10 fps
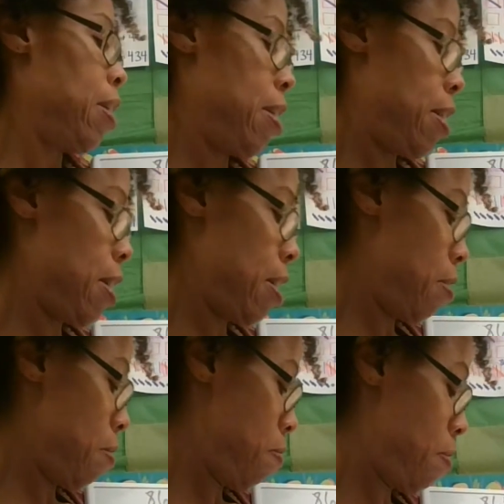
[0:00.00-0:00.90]

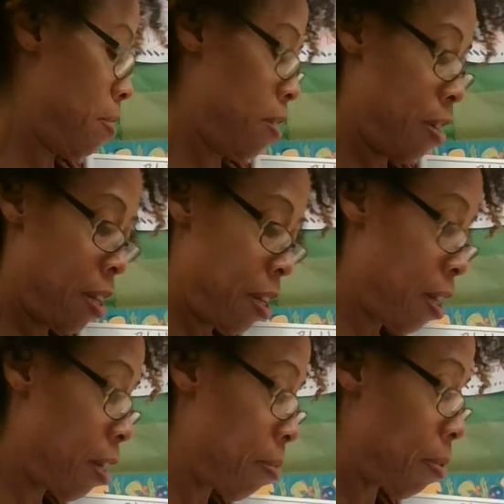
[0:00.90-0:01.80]
Now,
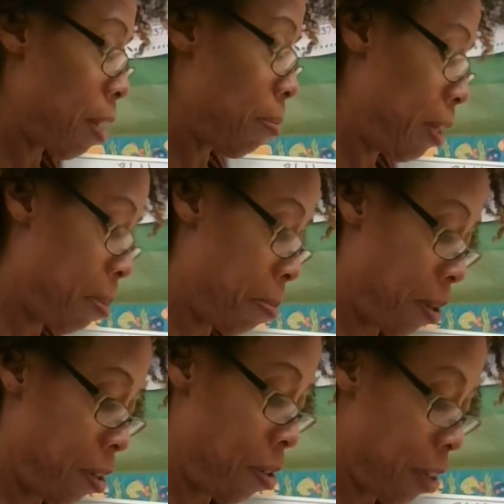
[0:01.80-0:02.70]
probably the
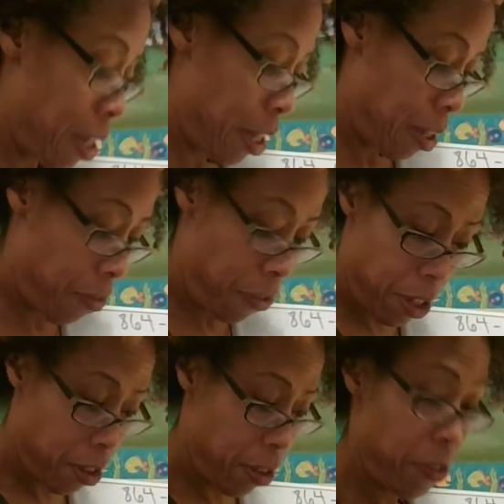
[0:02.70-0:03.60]
marker that
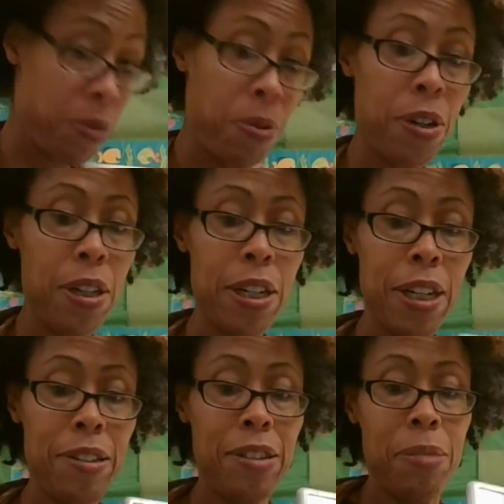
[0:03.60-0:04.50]
fell on the floor.
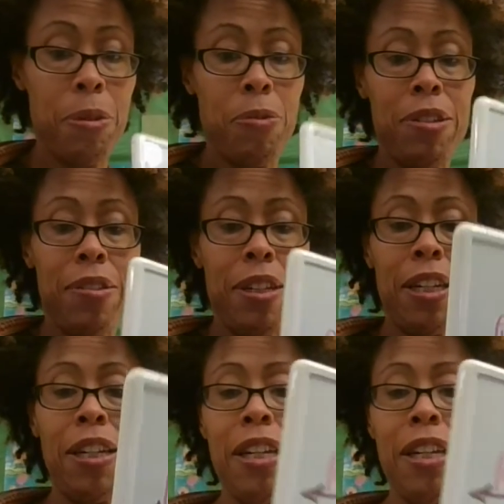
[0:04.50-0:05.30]
Yes, give me 1 second.